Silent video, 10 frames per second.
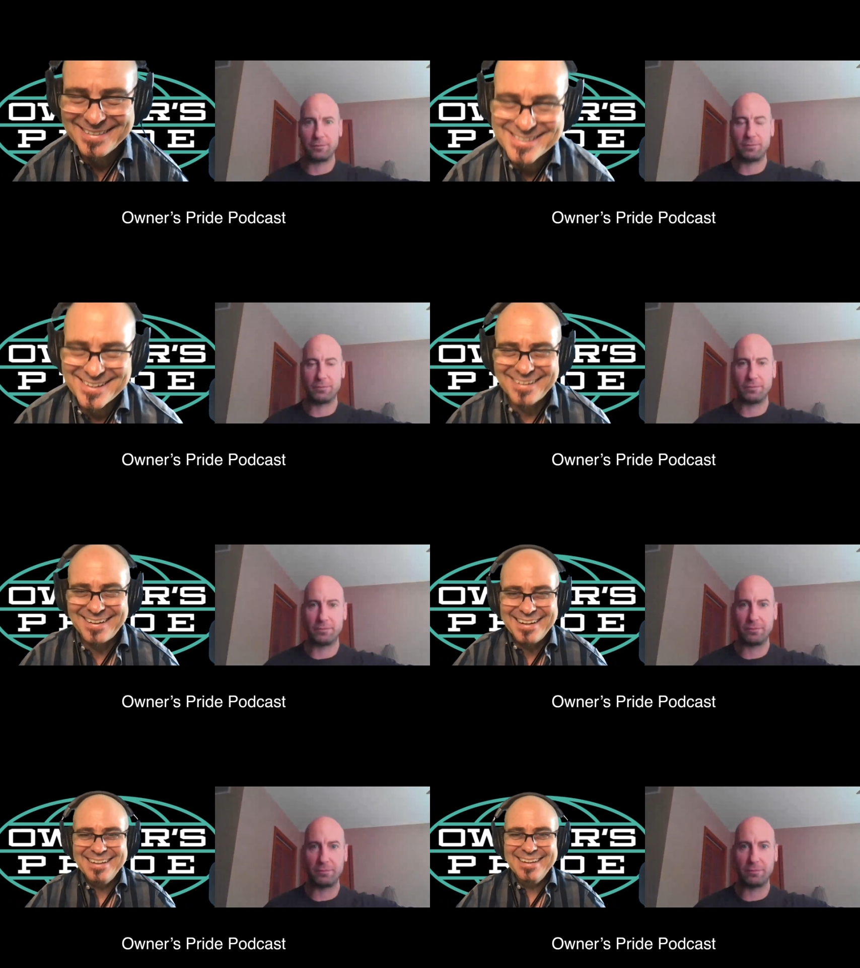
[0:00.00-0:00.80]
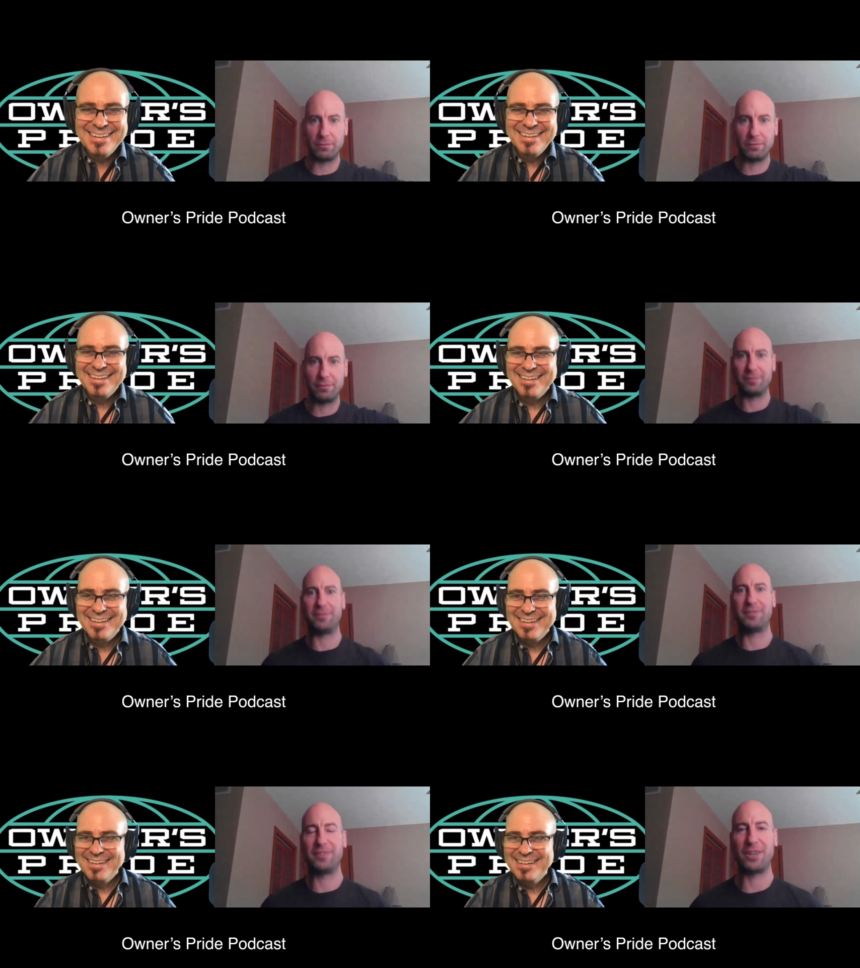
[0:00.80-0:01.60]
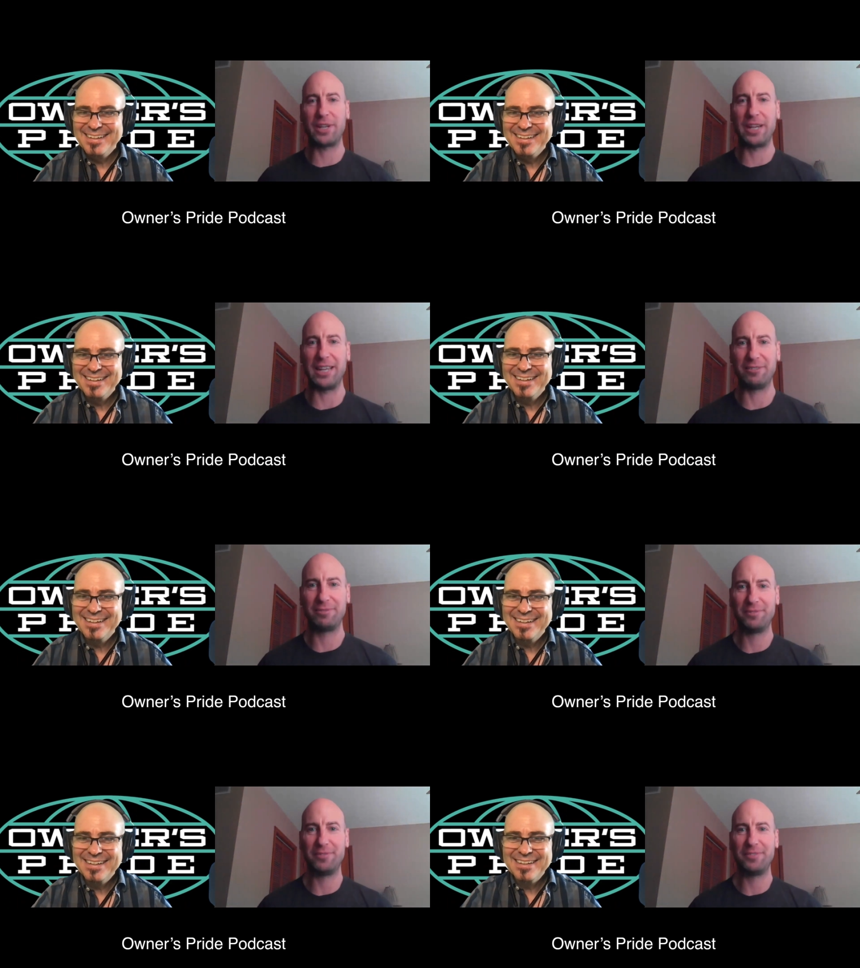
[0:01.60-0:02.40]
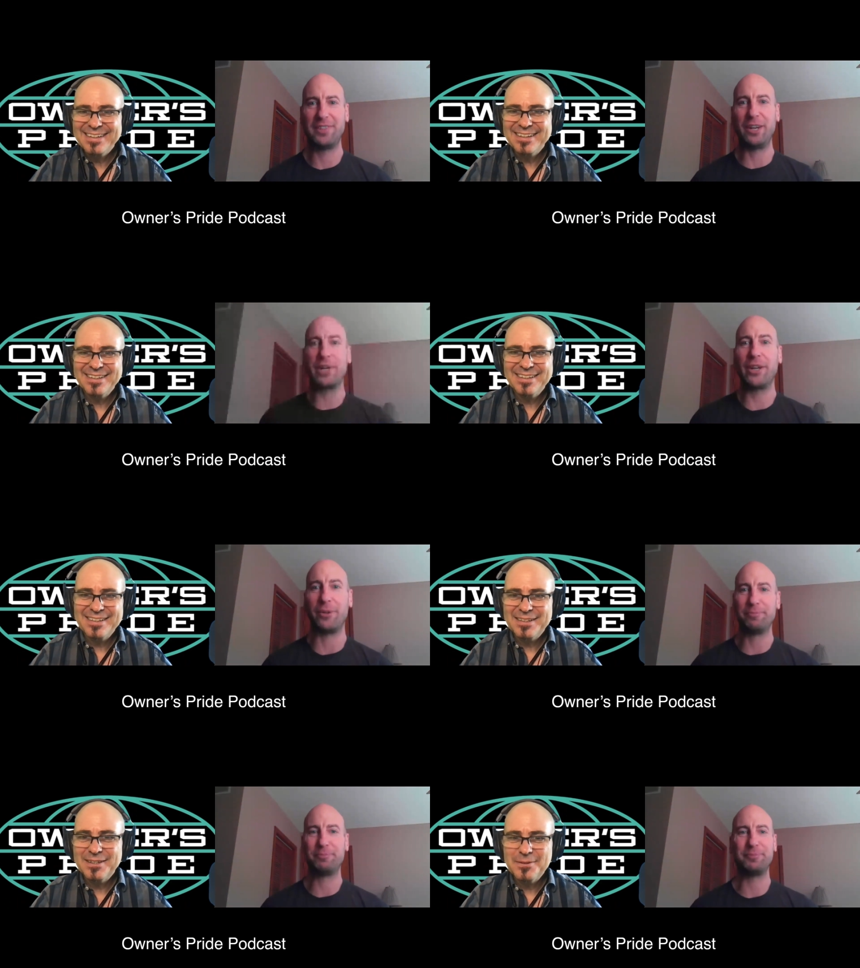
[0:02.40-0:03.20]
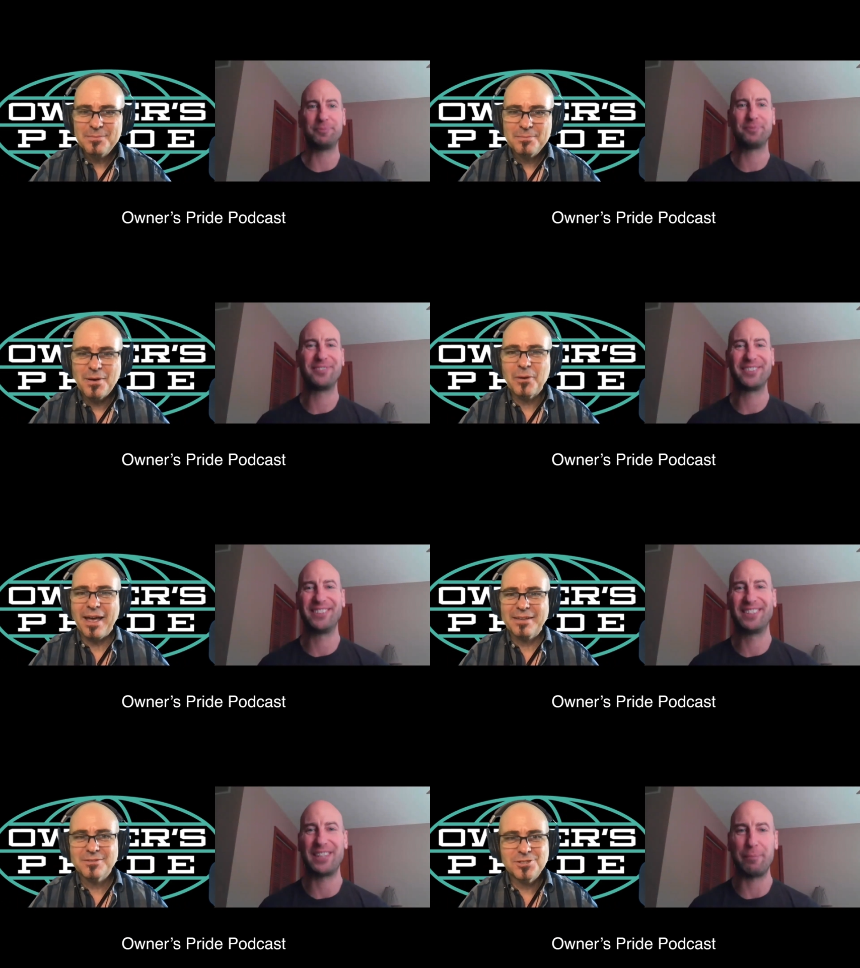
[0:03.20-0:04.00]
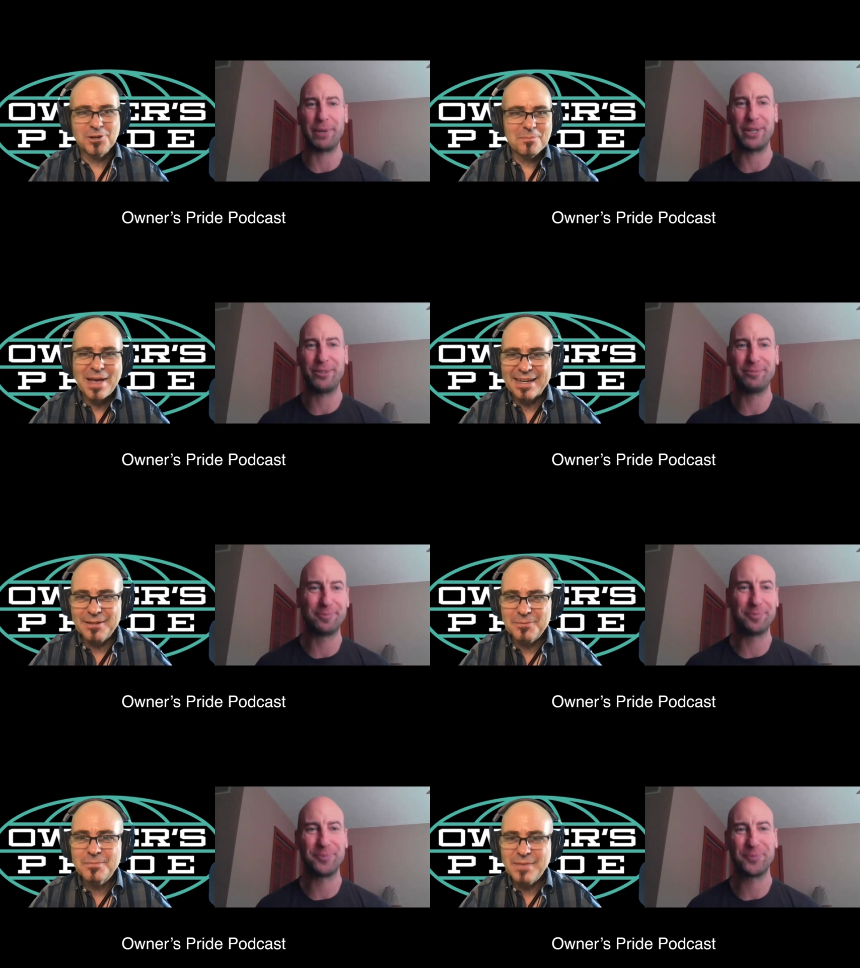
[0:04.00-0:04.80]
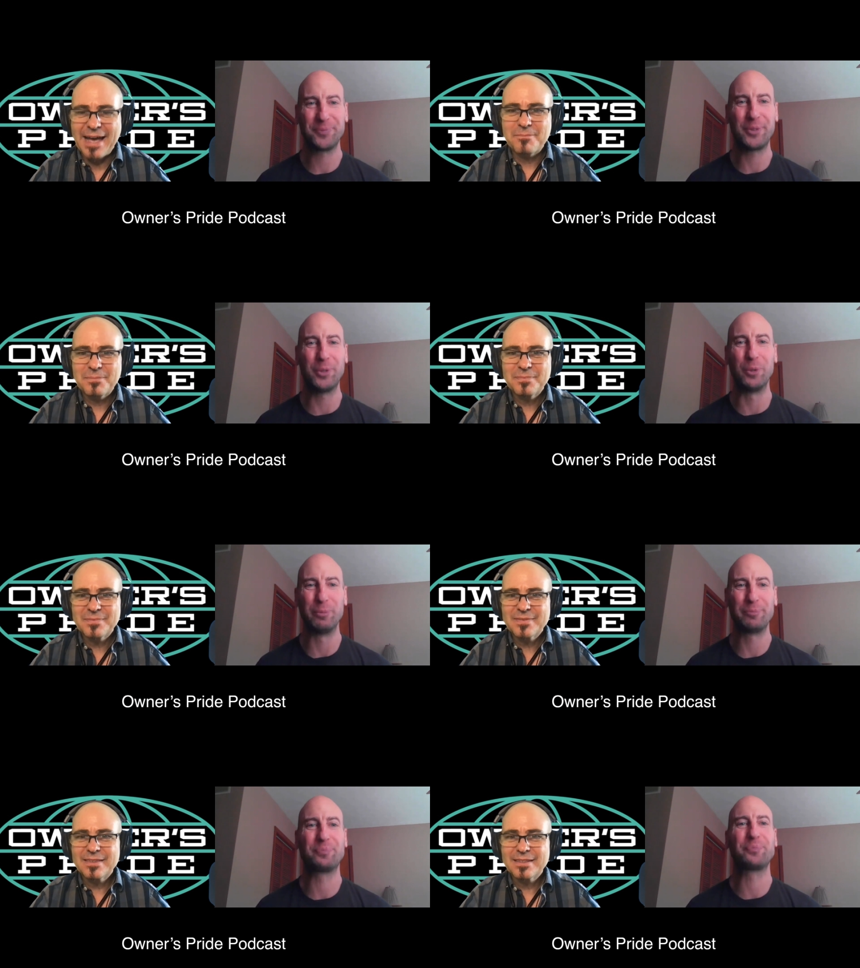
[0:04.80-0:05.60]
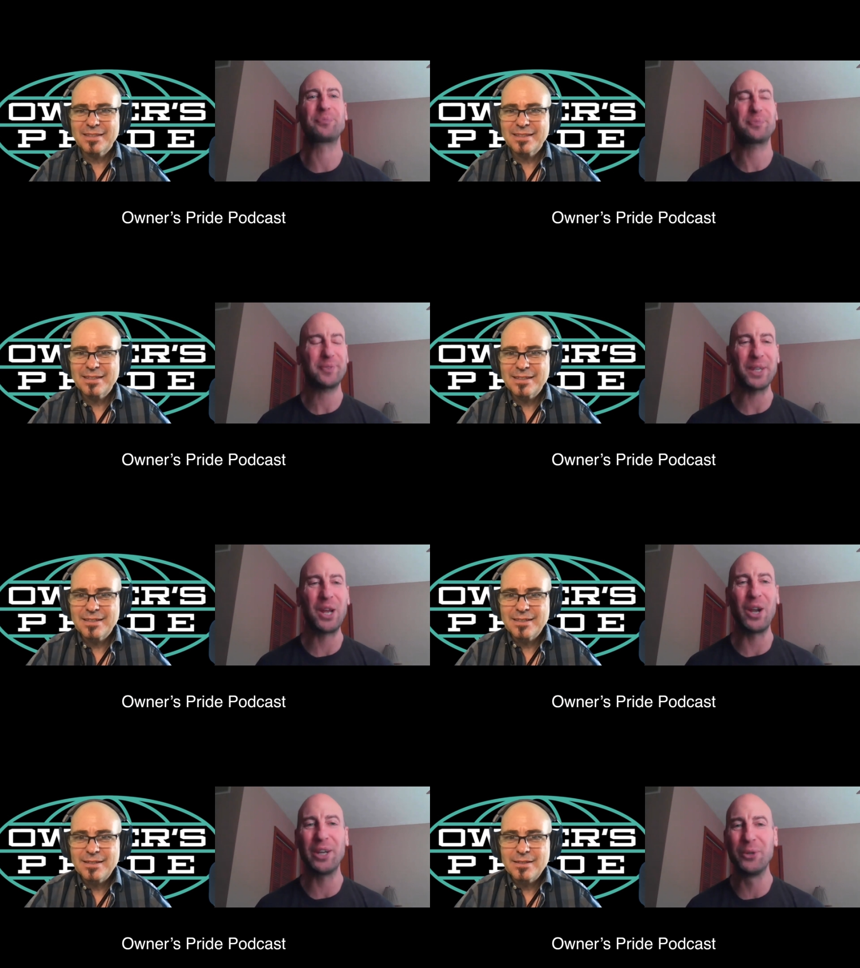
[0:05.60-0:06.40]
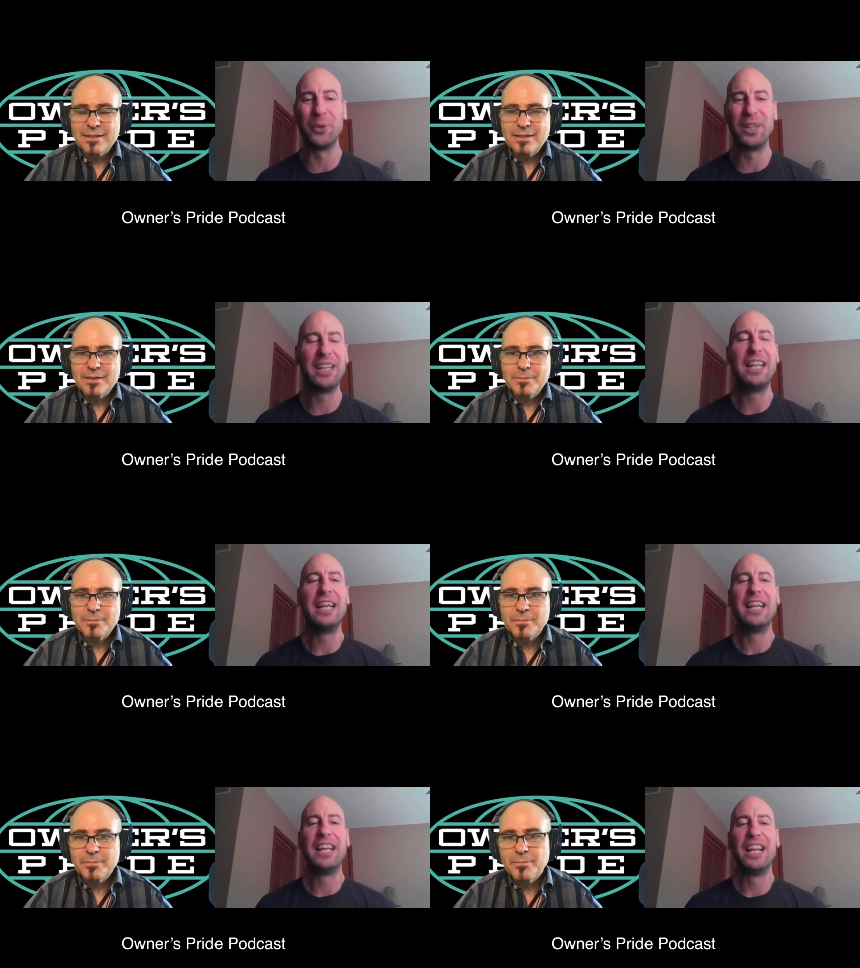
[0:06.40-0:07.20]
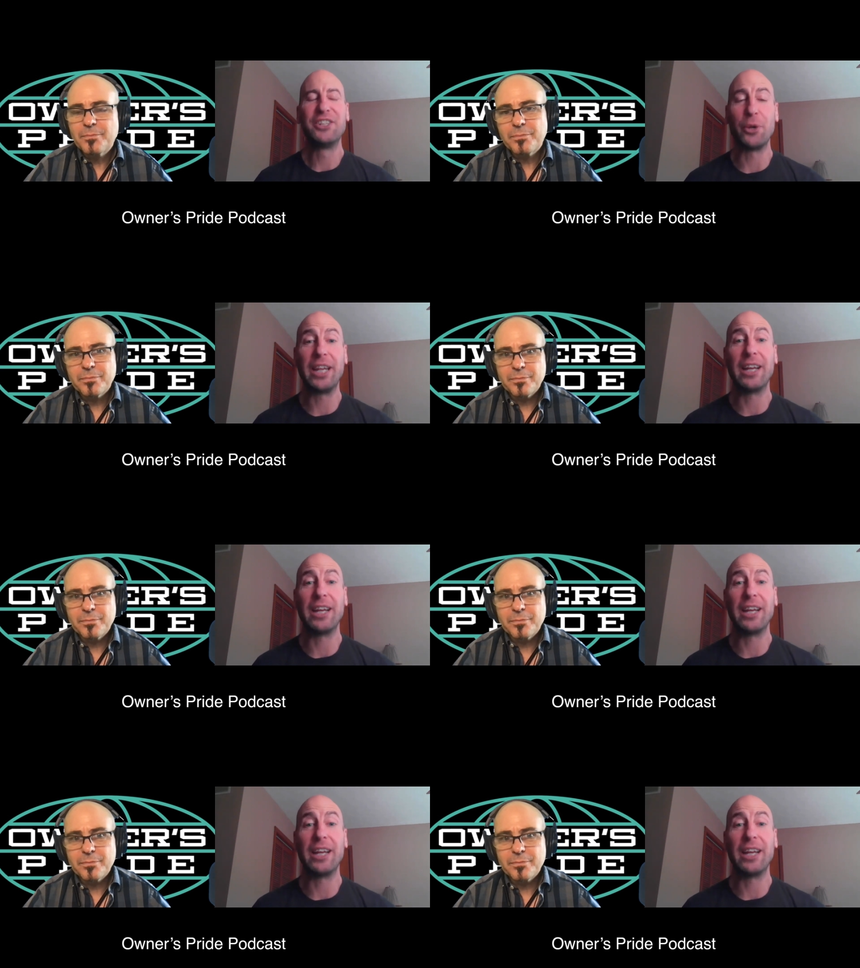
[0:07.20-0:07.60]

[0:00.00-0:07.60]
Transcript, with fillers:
Speaker 1: Sorry.
Speaker 2: Okay. There we go. Okay. Is Jump back in. Yeah. Cool. All right, cool. So